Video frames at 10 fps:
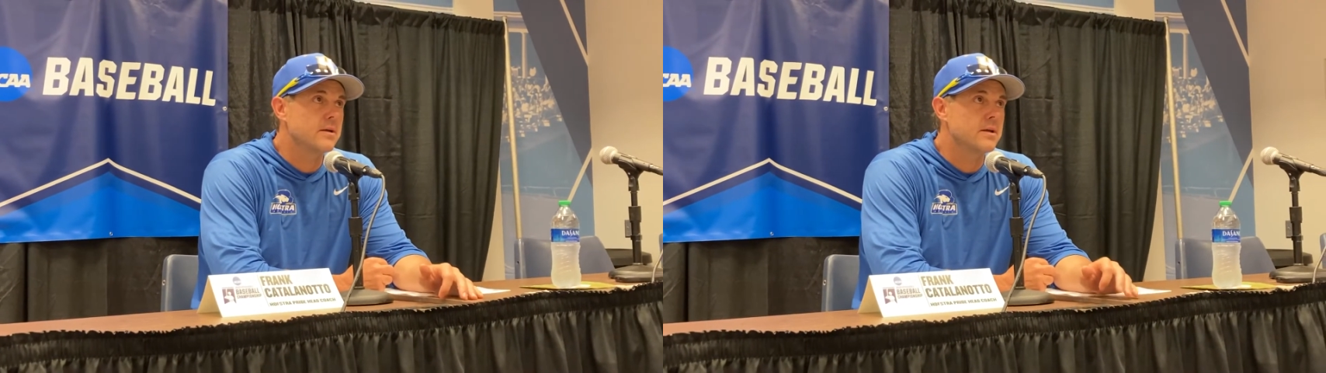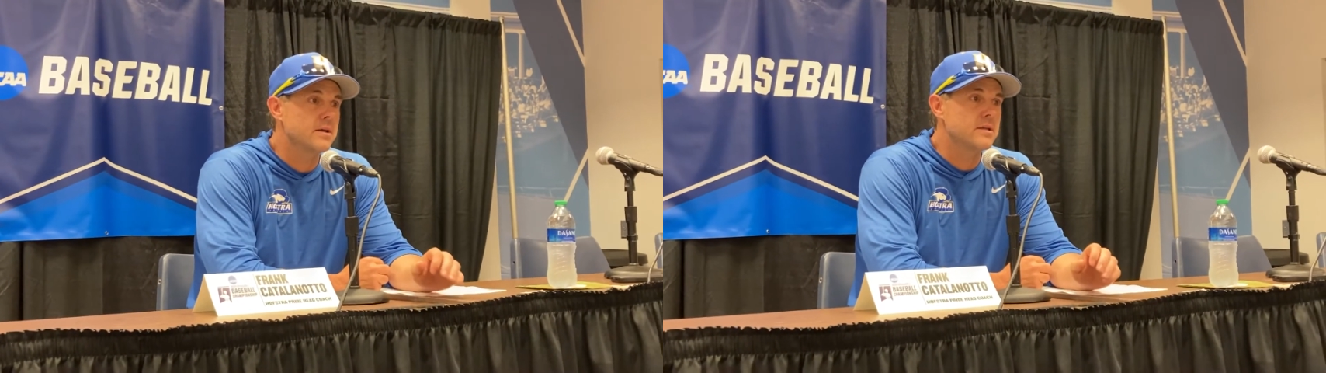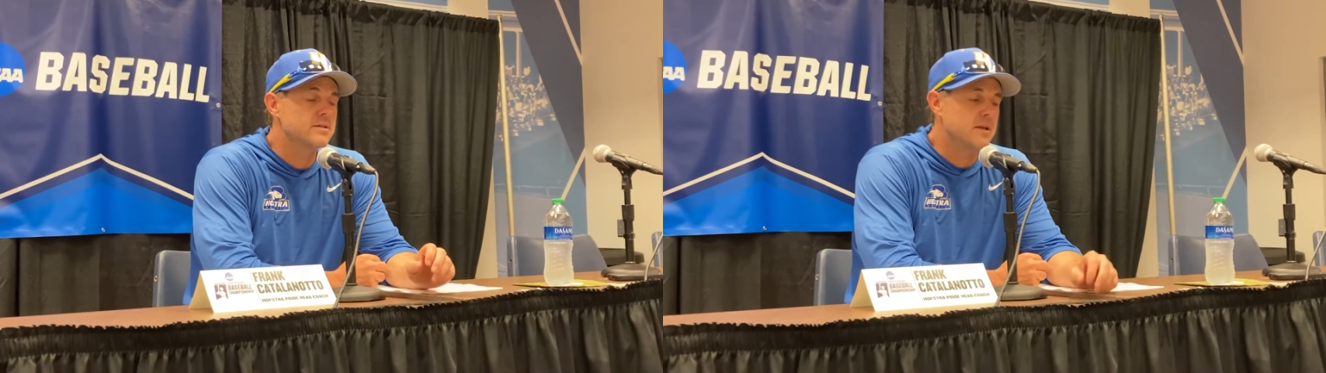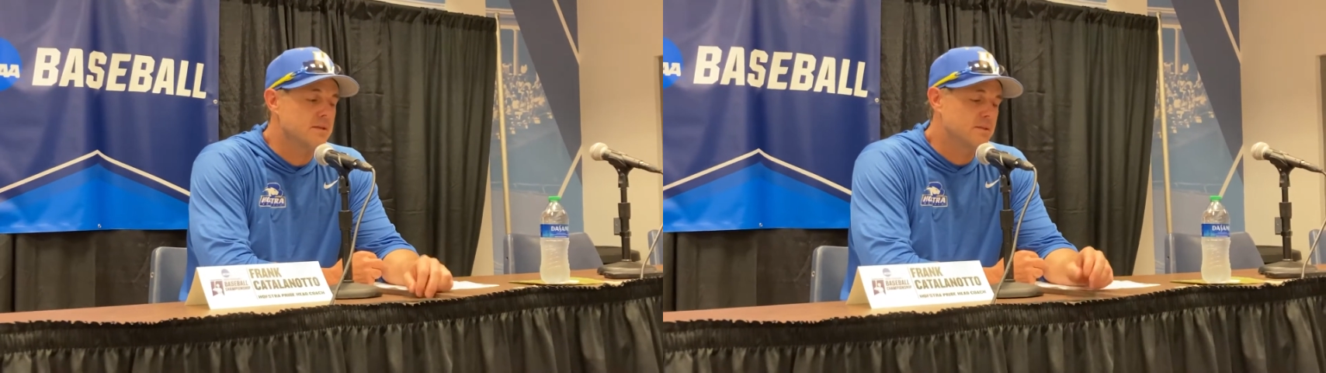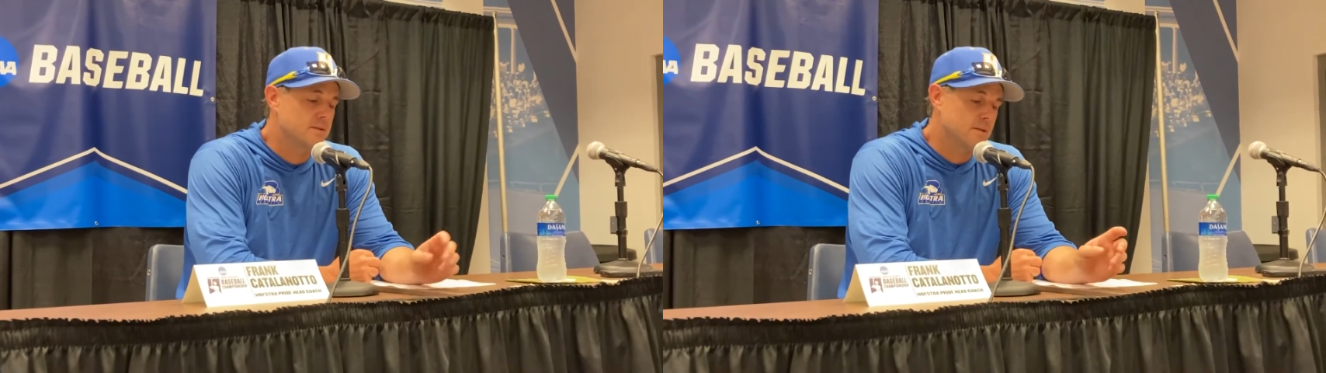
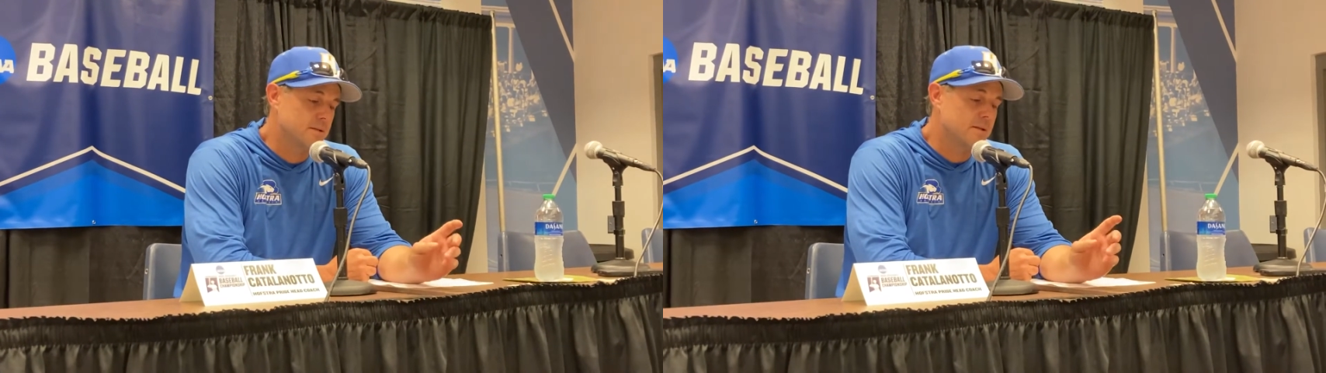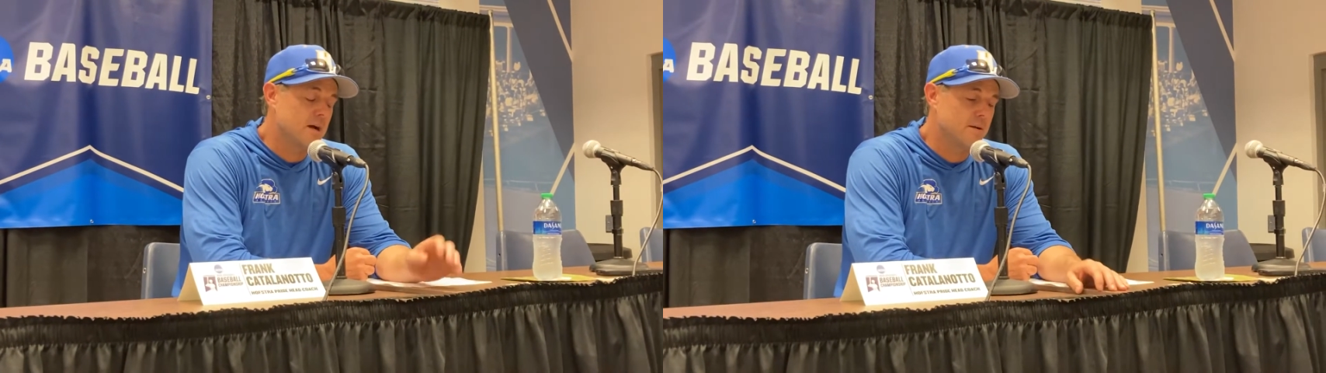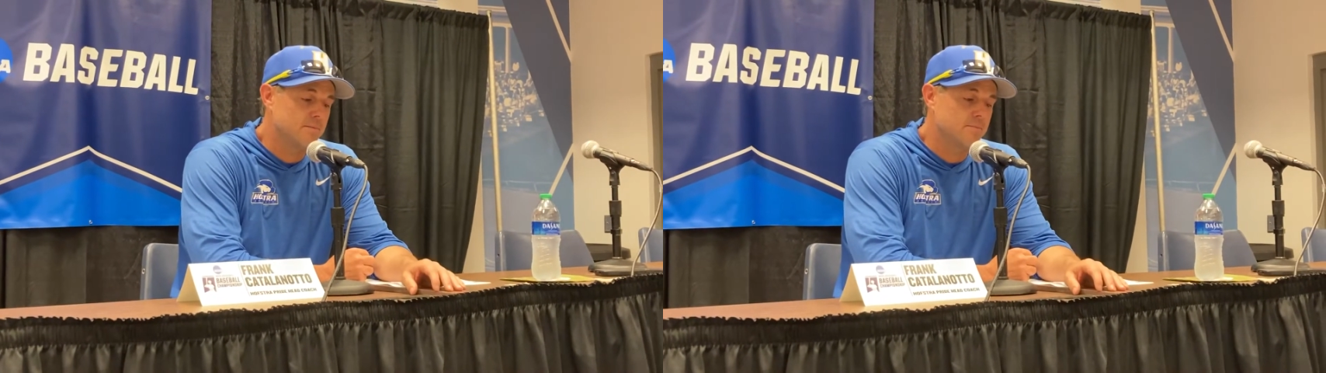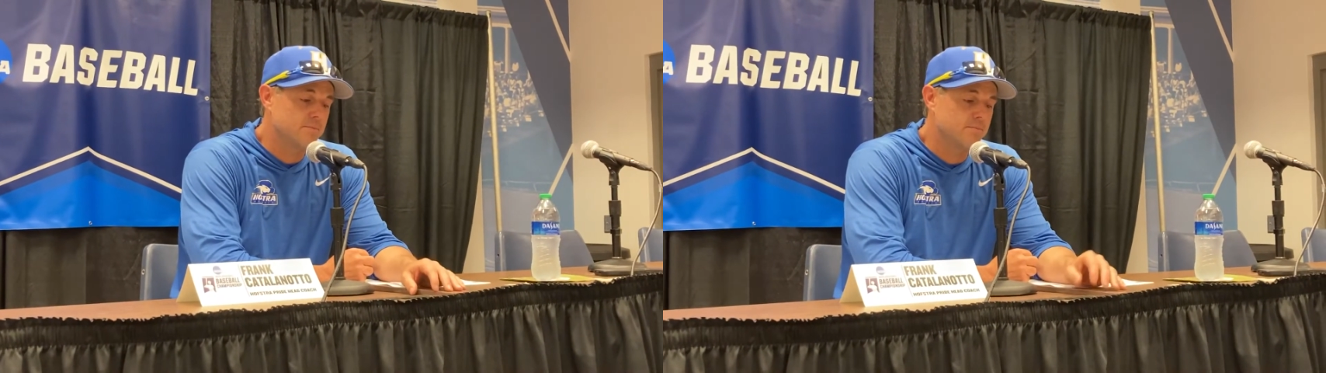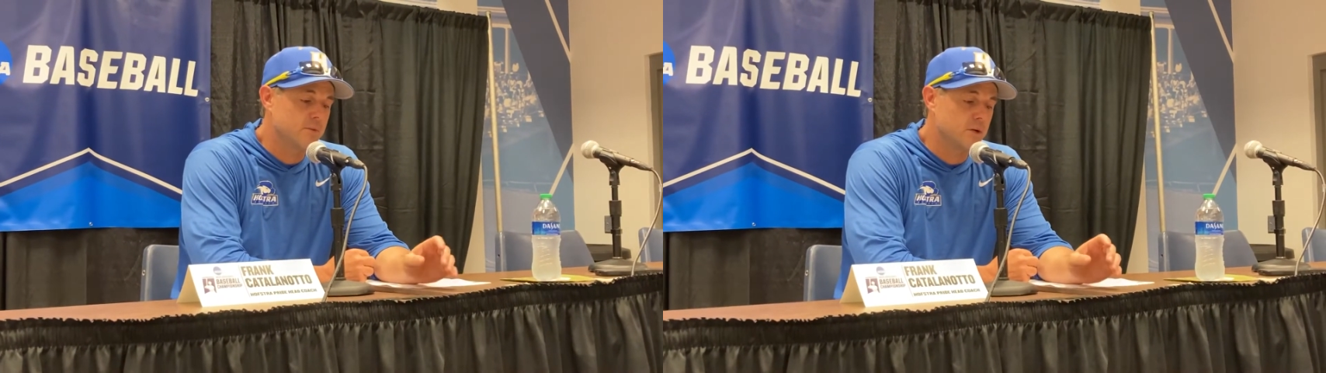it's got to,
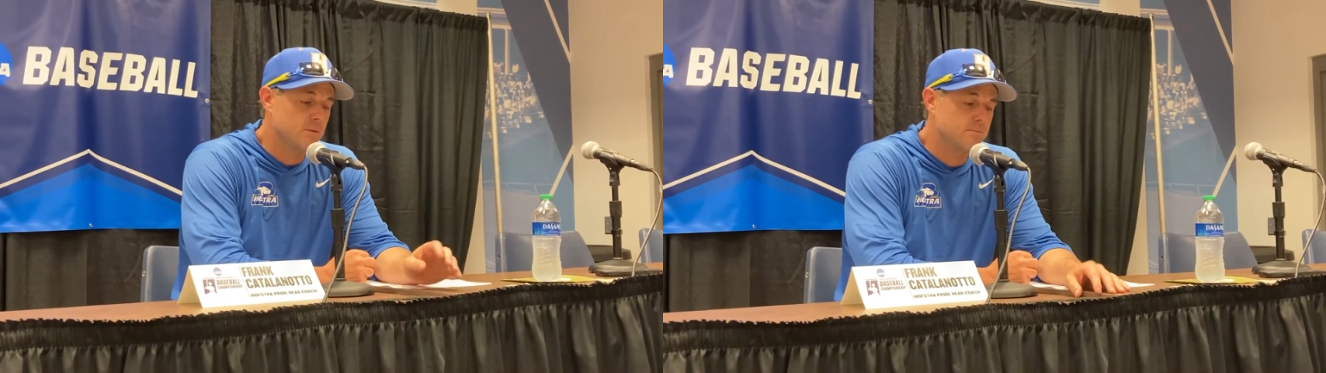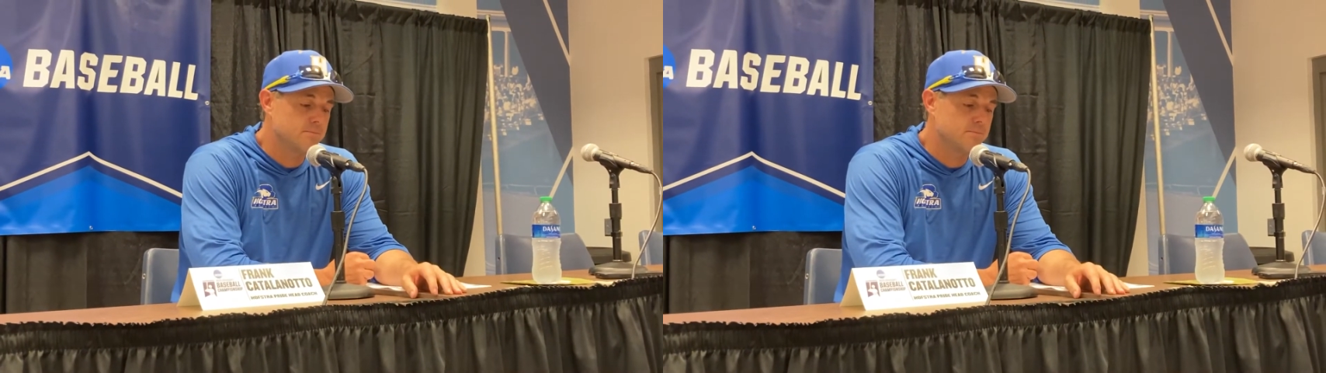you know,